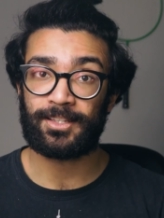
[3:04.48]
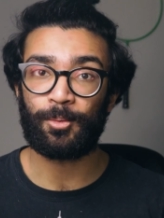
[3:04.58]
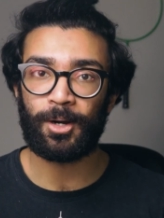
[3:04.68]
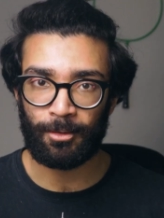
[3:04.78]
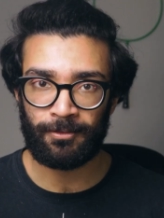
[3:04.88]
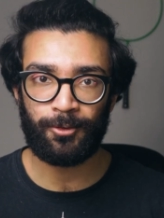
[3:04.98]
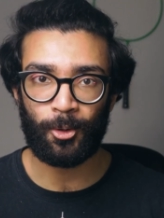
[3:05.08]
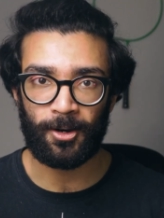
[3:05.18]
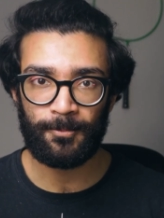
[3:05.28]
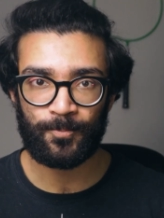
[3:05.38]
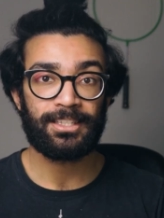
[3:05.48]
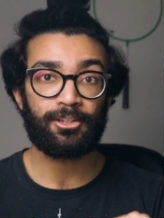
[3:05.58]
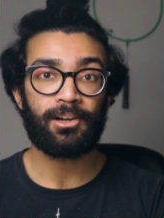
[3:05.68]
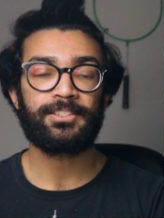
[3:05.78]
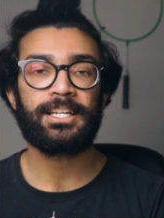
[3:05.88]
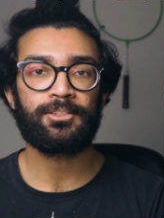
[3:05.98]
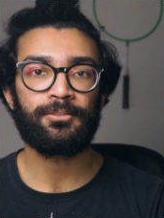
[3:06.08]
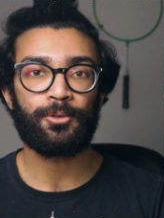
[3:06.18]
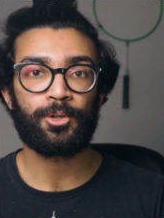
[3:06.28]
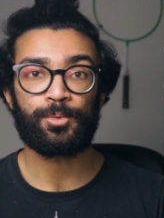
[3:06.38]
as they were before, then the
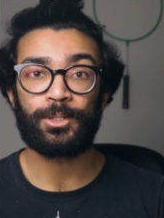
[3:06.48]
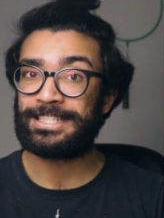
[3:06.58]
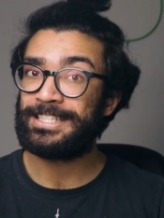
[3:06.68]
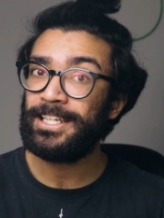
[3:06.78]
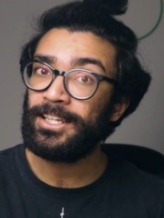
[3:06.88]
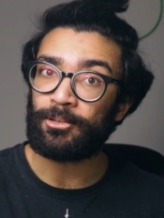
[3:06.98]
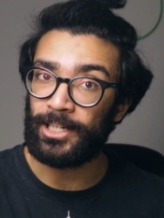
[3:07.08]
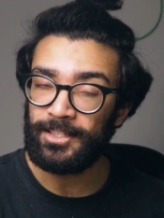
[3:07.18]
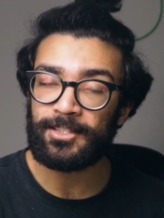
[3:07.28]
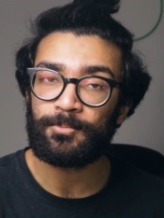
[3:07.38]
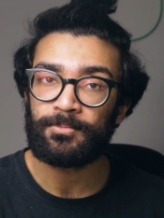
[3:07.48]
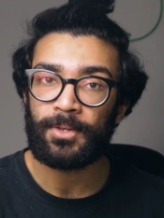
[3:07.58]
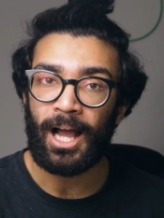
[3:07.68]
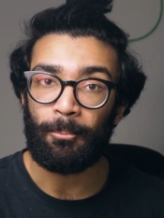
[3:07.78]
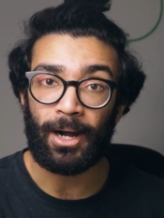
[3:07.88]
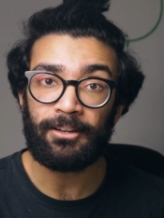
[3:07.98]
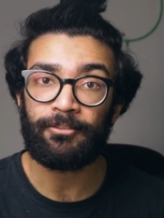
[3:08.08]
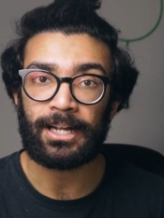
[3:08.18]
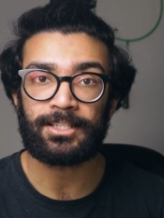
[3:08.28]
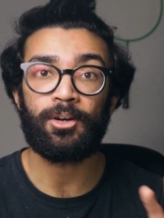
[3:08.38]
gravitational force would decrease by a
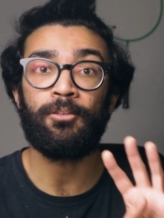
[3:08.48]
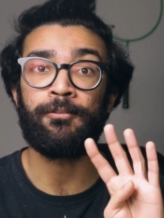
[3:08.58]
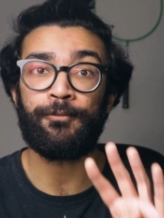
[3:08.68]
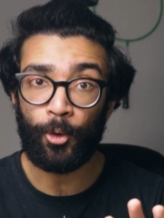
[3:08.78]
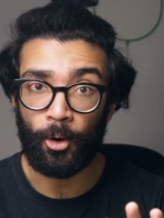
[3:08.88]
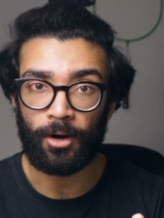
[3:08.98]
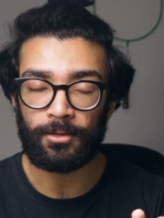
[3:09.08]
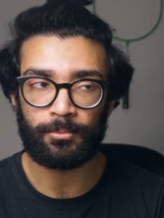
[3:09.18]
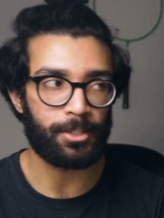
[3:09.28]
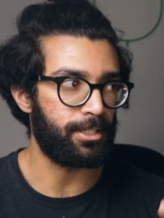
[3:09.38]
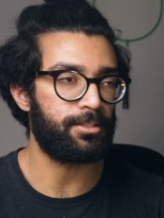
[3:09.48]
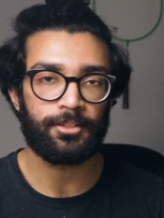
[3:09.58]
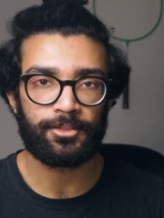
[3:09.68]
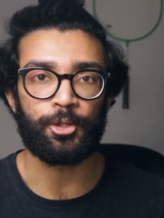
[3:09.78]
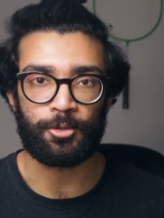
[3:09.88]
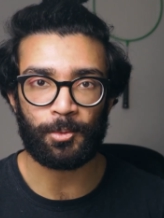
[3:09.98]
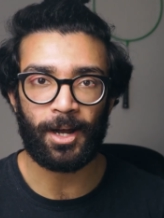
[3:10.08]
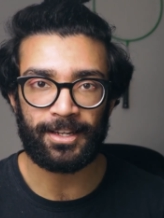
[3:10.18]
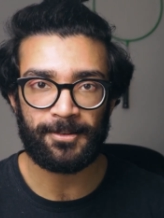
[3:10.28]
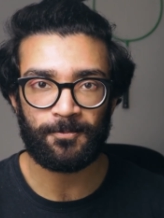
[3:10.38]
factor of 4, which is 2
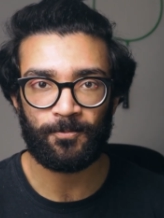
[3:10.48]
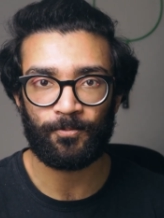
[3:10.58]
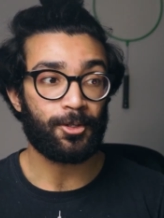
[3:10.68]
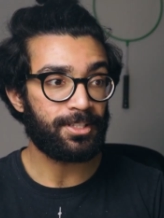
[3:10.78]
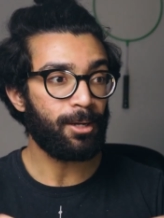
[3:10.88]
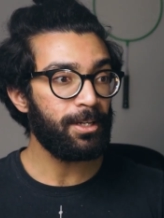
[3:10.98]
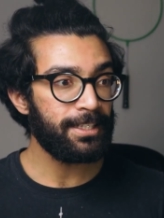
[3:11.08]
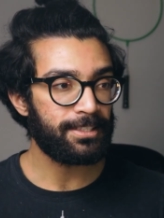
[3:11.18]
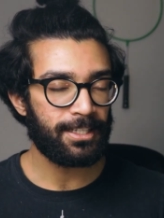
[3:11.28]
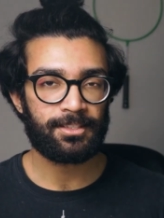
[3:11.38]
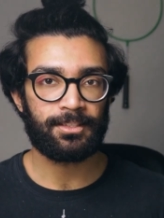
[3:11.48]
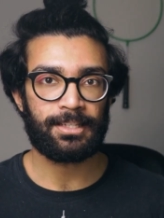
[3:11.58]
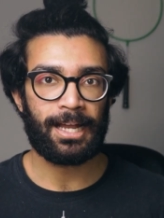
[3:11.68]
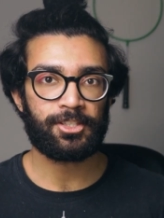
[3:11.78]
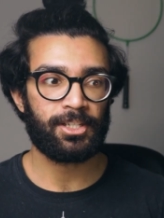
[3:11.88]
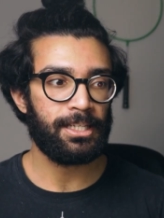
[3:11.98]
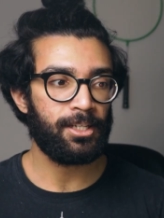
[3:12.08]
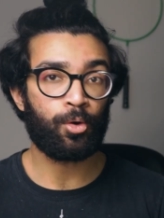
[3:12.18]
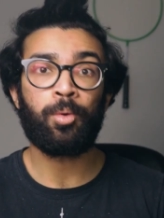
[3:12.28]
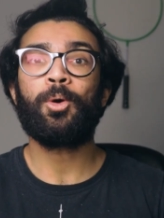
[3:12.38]
squared. So doubling the distance
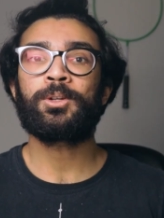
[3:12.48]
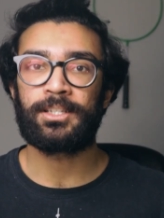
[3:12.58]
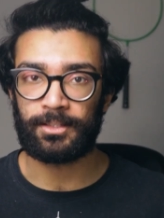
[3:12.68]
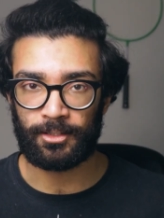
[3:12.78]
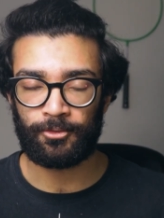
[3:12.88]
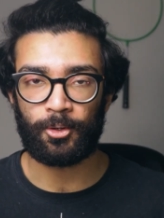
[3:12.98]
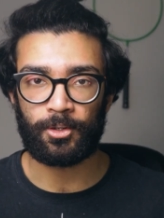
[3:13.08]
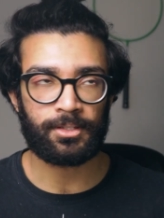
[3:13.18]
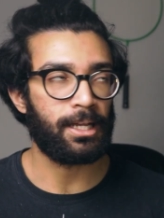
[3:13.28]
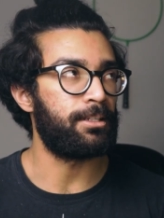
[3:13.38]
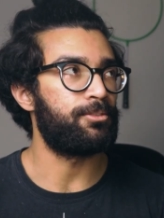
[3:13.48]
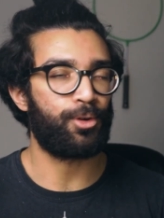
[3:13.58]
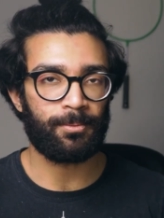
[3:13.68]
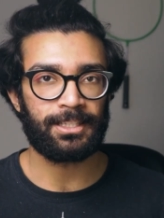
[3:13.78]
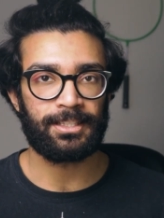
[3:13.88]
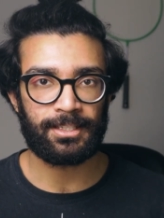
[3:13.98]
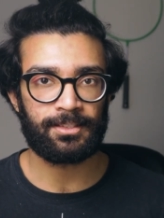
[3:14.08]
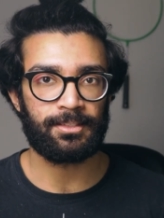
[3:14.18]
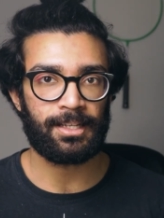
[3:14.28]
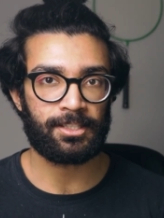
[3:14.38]
actually quarters the force, and traveling the
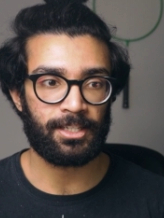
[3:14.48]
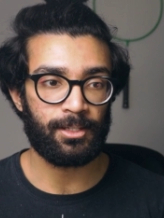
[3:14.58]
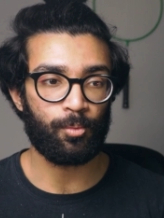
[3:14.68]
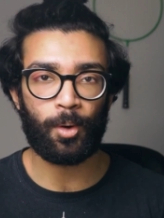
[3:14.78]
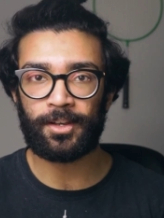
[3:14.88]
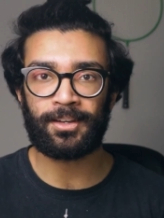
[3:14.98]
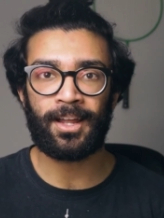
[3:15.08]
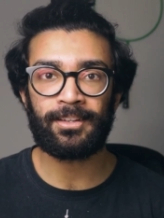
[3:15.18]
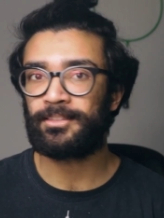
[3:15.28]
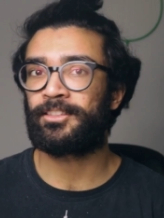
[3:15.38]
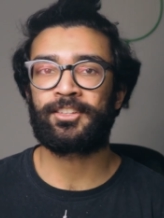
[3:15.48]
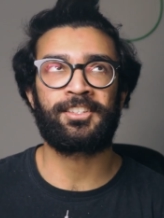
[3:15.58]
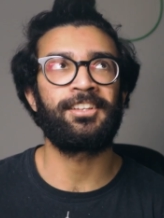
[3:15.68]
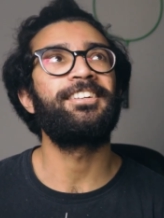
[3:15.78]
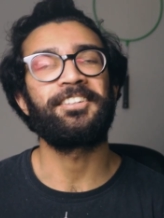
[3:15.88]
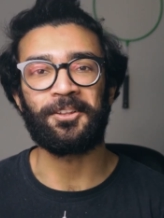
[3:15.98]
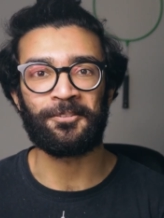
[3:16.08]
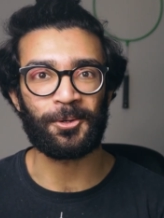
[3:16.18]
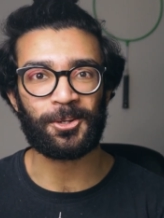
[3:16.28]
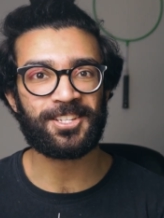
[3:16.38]
distance actually one ninths the
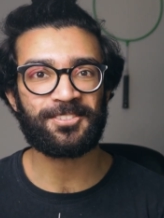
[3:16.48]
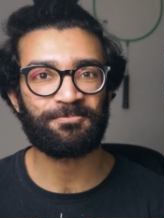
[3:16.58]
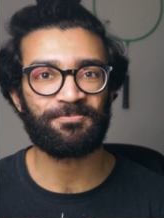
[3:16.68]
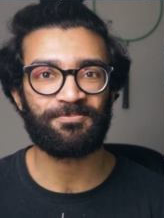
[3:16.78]
force.